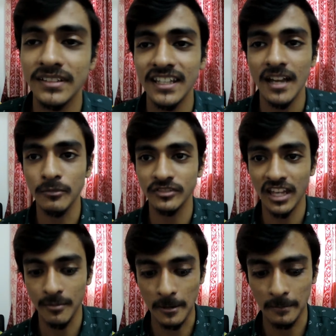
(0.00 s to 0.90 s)
think I moved the
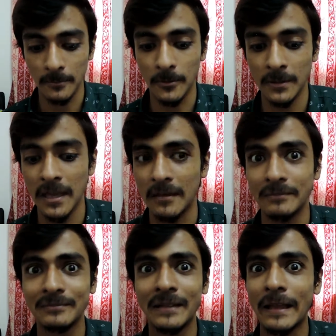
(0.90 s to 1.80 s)
camera. Okay,
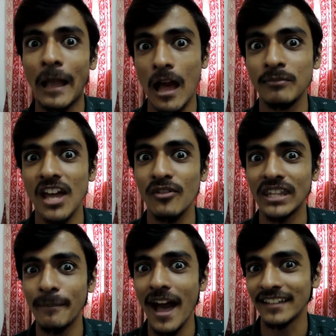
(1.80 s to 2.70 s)
calm down with
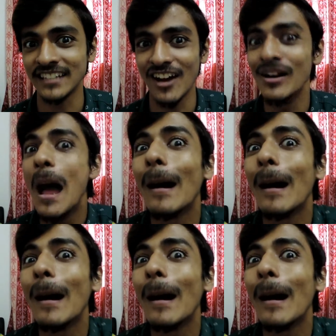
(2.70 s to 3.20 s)
the vibes now.